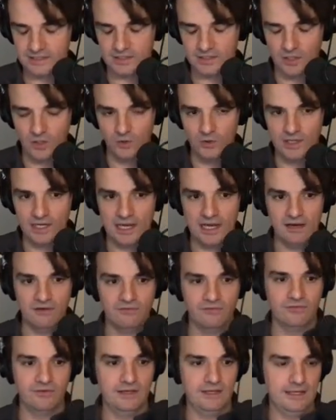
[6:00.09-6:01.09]
So we
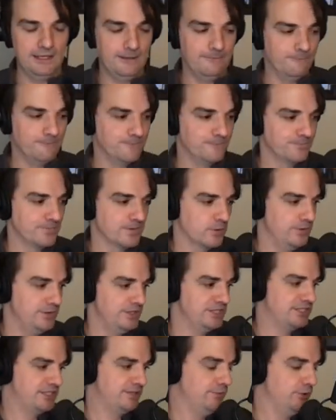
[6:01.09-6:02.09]
have, um, we
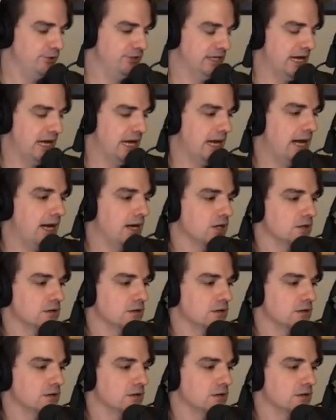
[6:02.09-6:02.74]
distribute a,